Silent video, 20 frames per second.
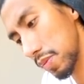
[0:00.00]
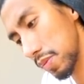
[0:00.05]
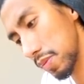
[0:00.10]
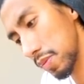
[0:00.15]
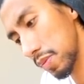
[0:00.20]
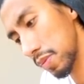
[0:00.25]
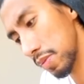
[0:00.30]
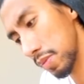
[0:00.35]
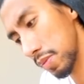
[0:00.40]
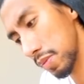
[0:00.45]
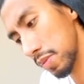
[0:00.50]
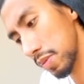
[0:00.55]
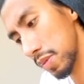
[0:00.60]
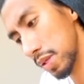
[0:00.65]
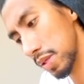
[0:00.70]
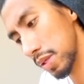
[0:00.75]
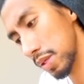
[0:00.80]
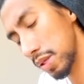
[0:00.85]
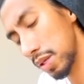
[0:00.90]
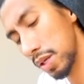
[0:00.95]
Mm-hmm.
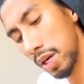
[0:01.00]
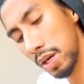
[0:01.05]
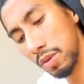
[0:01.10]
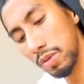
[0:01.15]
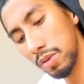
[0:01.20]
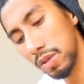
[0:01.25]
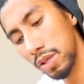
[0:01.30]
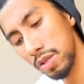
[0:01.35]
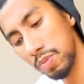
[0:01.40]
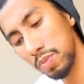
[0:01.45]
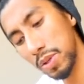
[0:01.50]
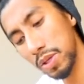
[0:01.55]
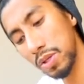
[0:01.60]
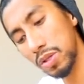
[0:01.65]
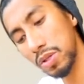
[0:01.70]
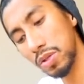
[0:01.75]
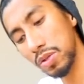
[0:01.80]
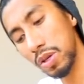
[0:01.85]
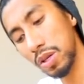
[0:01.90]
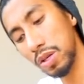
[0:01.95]
Now, this
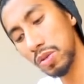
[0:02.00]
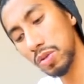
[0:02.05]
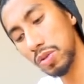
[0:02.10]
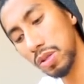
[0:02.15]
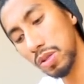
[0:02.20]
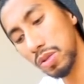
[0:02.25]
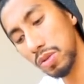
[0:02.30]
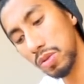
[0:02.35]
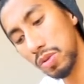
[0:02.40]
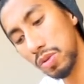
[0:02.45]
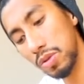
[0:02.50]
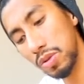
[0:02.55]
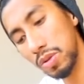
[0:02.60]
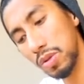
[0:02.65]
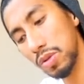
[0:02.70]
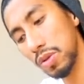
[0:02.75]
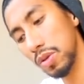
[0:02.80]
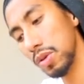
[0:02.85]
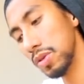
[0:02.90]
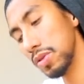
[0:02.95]
person is trying to seduce
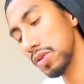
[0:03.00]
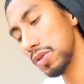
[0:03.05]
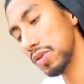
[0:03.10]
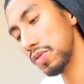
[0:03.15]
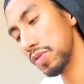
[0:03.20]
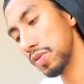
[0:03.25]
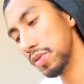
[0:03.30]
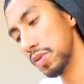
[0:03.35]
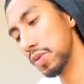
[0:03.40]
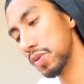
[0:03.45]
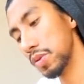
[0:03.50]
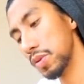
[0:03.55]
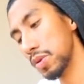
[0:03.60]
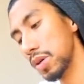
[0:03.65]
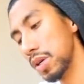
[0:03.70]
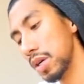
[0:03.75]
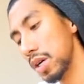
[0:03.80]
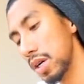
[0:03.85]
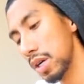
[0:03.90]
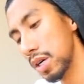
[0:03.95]
you also
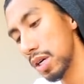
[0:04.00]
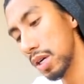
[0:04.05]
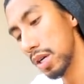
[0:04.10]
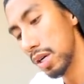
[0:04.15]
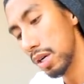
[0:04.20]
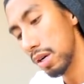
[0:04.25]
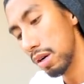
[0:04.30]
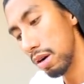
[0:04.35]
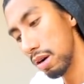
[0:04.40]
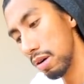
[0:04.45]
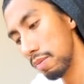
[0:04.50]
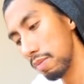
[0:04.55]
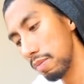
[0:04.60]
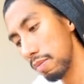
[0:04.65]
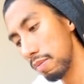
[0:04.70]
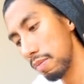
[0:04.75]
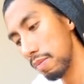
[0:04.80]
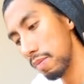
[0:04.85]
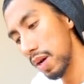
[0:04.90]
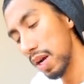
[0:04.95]
for
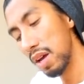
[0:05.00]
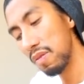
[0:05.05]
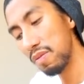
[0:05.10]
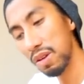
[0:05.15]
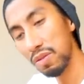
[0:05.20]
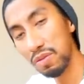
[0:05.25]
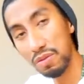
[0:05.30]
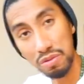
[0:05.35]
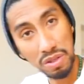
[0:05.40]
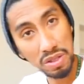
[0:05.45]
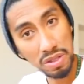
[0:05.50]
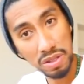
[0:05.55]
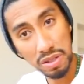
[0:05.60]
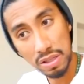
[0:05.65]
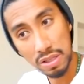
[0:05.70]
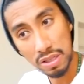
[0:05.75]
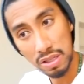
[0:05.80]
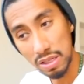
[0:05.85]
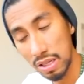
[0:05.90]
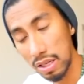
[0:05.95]
um, a level of
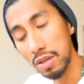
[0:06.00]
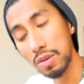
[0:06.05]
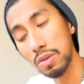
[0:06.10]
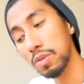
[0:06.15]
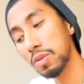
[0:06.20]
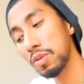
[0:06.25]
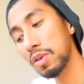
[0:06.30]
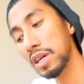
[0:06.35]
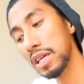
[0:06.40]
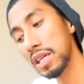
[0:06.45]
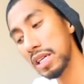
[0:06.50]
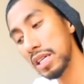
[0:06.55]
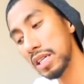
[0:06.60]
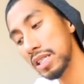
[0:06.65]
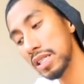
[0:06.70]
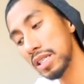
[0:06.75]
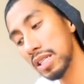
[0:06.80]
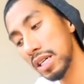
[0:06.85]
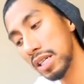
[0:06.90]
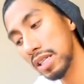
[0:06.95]
reasons, and one
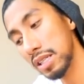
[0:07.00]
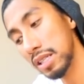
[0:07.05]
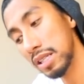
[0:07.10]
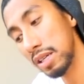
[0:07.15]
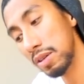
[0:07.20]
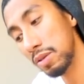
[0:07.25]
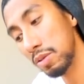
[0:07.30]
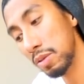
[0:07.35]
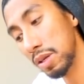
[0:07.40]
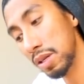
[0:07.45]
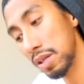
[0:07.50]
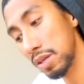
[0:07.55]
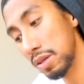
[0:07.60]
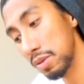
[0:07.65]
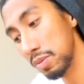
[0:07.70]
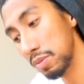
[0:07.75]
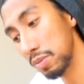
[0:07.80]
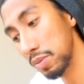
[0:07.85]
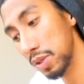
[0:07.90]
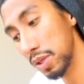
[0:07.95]
is that they
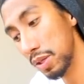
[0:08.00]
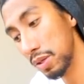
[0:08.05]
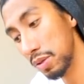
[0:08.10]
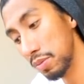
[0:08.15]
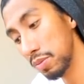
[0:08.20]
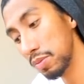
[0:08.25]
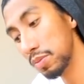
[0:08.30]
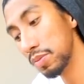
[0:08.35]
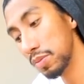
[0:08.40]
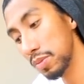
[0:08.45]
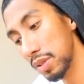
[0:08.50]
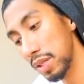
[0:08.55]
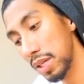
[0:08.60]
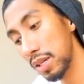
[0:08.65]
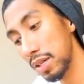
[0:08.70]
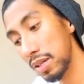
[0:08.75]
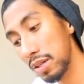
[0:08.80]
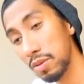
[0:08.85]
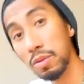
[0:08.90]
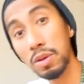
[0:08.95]
wanna, you know,
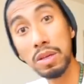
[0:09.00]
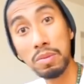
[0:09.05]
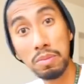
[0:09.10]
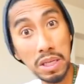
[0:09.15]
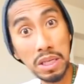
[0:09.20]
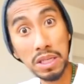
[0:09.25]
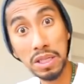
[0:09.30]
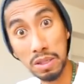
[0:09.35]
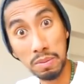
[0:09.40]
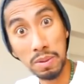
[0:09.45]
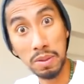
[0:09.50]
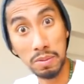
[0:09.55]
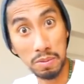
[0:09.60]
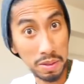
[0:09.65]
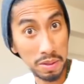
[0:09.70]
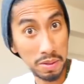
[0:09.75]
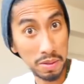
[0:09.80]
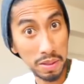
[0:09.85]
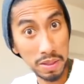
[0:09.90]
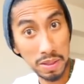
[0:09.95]
they wanna be intimate
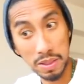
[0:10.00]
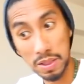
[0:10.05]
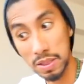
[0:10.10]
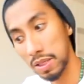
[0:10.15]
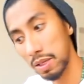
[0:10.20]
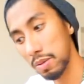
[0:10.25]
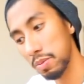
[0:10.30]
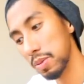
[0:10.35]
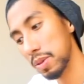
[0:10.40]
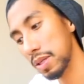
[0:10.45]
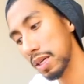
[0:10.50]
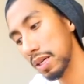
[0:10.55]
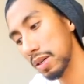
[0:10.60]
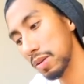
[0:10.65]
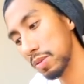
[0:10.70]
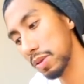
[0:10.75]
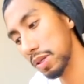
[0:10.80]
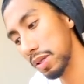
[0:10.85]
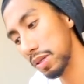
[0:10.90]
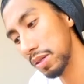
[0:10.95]
with you. Let's just keep it
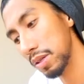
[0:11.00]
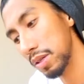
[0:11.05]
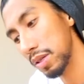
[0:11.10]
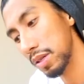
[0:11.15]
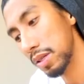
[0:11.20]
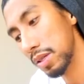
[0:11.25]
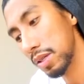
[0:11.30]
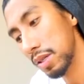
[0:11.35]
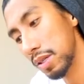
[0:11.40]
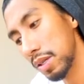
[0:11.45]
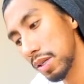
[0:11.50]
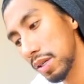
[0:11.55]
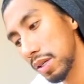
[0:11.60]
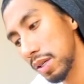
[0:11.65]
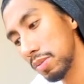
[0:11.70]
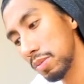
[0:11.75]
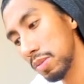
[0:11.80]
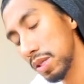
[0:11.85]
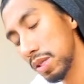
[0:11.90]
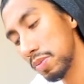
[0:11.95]
that way.
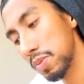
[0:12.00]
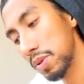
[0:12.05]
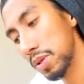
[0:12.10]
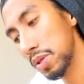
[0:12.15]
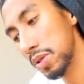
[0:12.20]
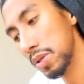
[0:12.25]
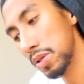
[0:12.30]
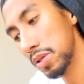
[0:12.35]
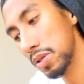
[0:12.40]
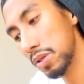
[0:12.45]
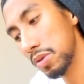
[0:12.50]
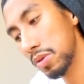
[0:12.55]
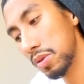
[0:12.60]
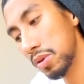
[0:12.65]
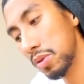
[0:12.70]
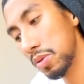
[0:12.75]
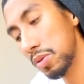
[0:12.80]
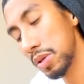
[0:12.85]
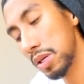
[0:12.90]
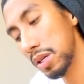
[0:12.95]
Um, this person has a
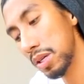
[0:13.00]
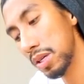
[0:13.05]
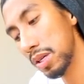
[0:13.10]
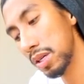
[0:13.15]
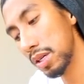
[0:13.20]
growing,